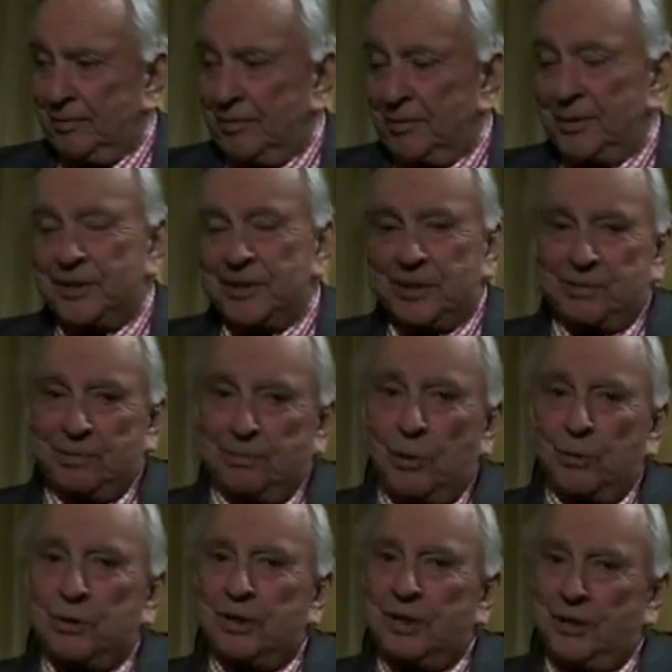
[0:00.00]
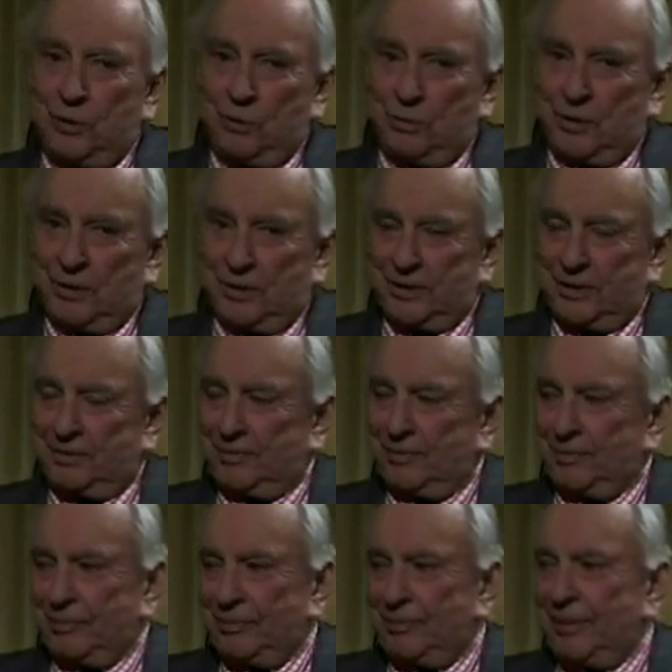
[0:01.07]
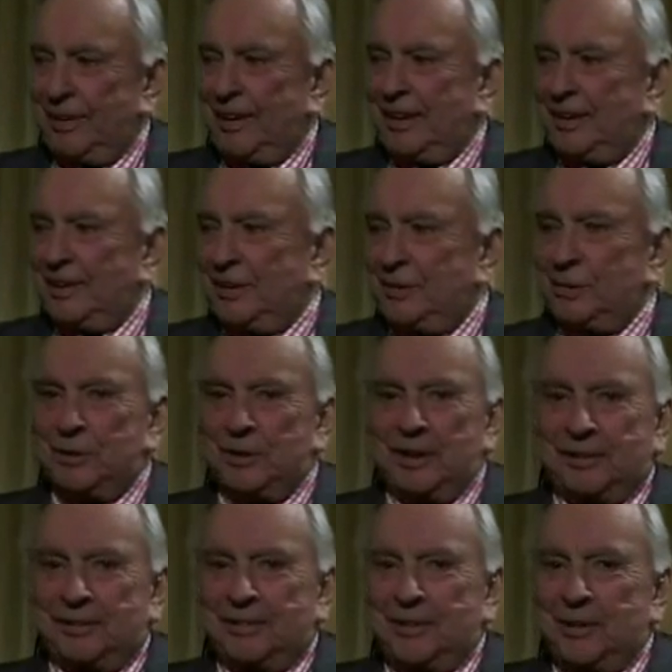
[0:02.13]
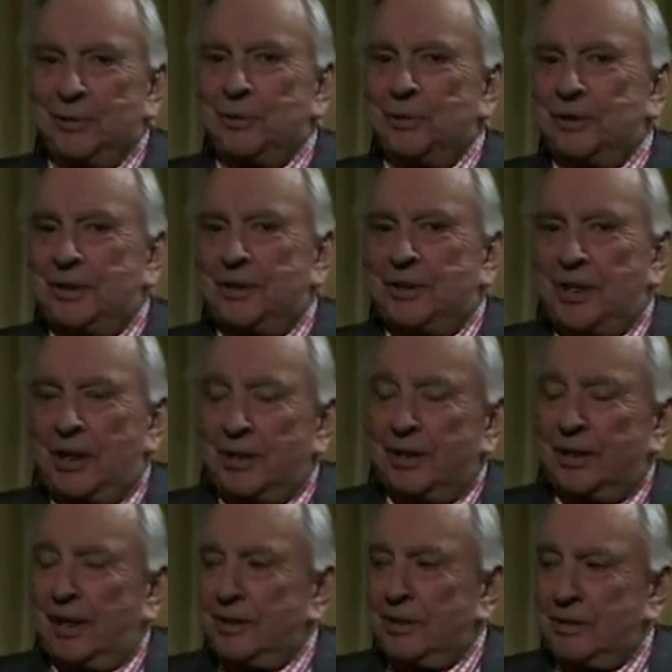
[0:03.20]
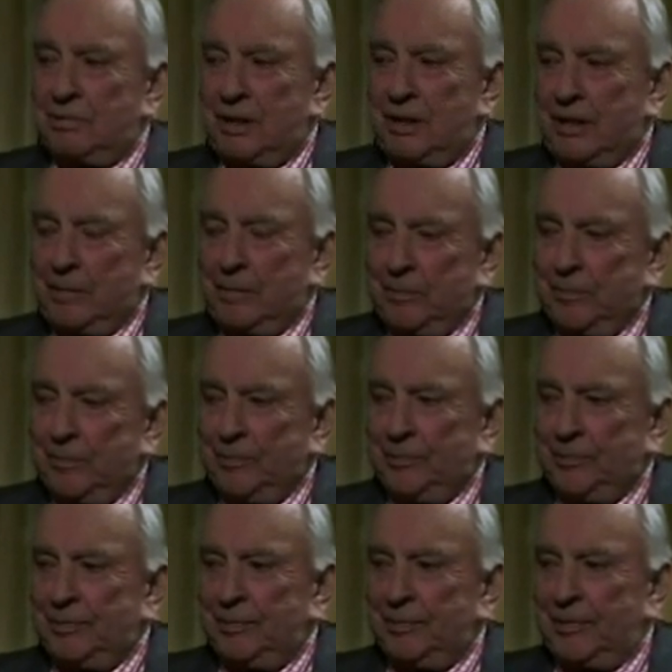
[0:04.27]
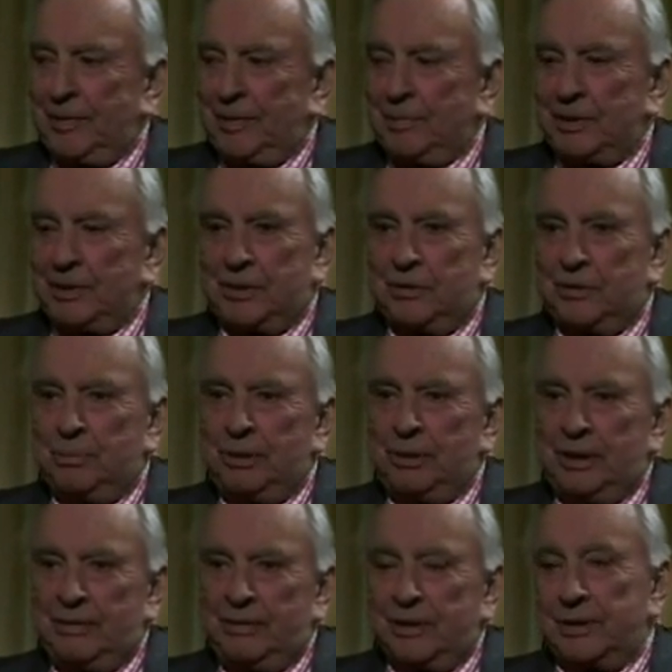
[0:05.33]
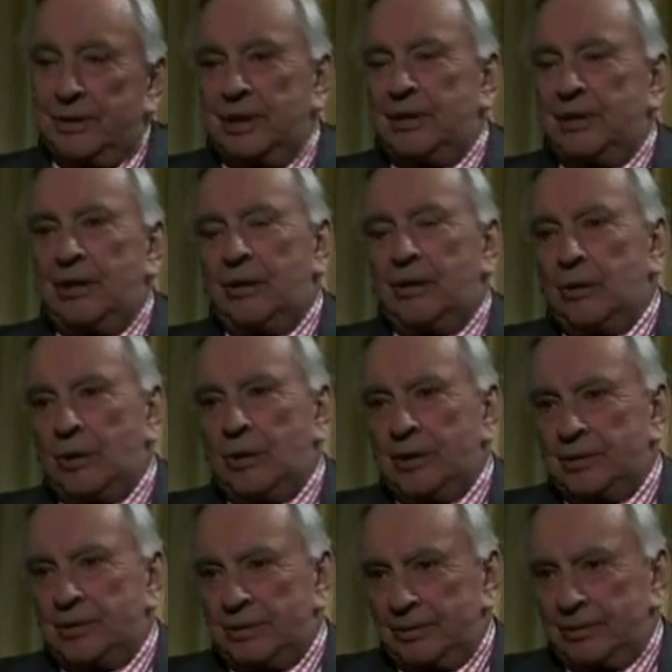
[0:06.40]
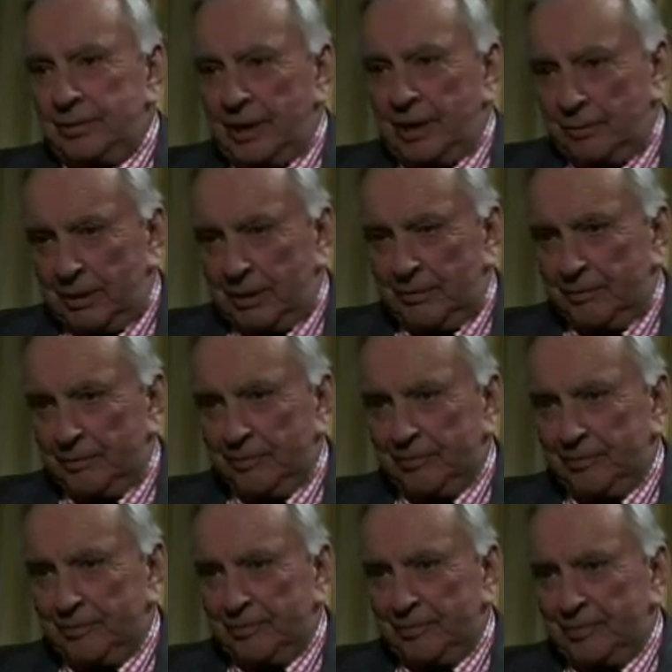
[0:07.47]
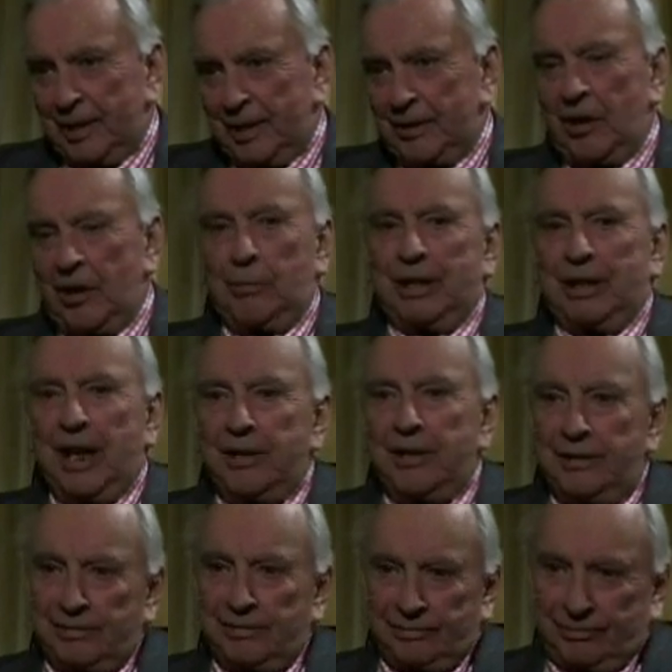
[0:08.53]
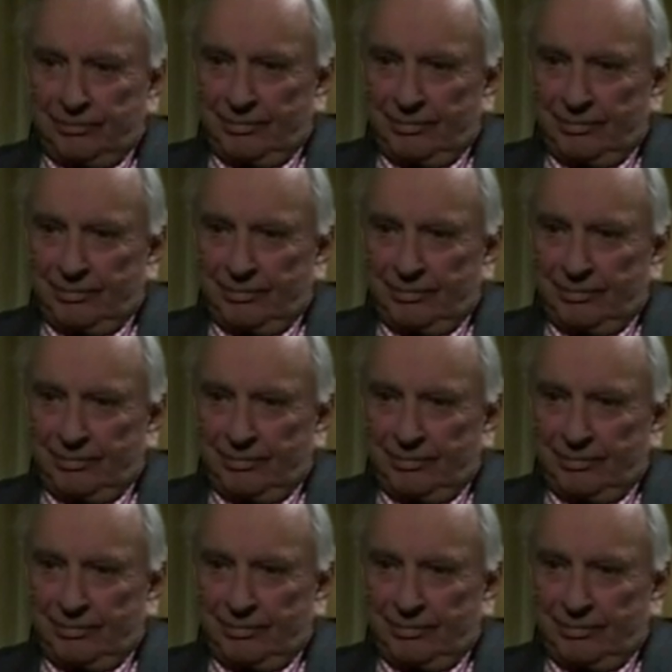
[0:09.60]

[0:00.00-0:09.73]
This is mostly humorous. You can judge it as you may. but two believers in our Lord's coming, and Armageddon,